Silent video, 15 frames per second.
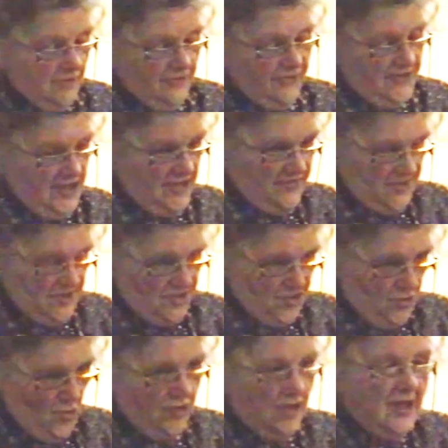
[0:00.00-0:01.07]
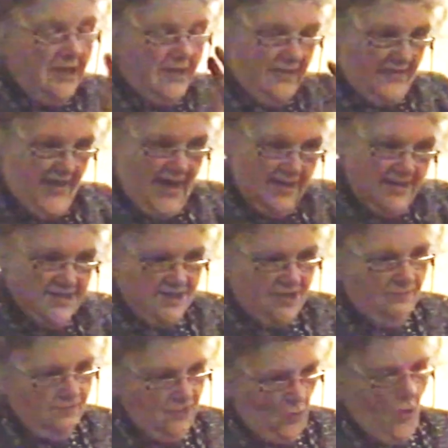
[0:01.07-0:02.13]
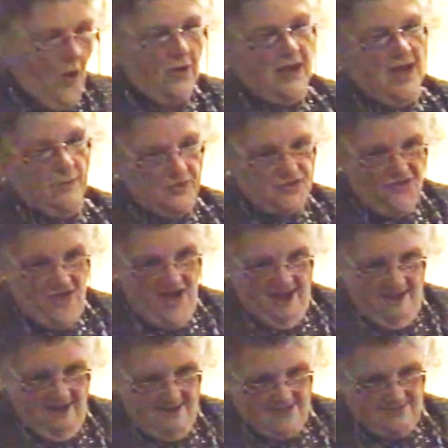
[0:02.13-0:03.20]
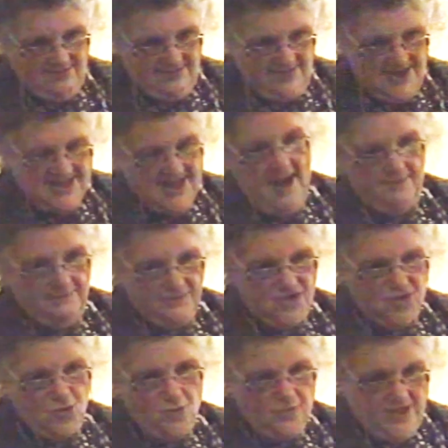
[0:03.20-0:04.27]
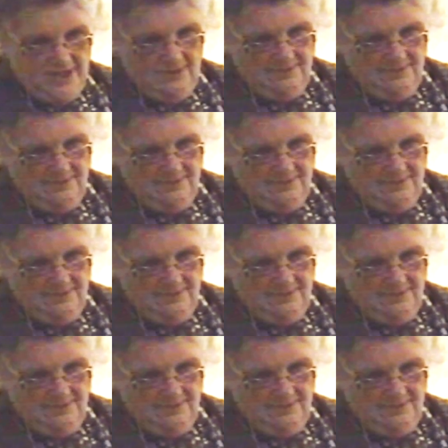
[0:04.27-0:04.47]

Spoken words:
among thieves and so on. That is number 1, I was there. It happened to me.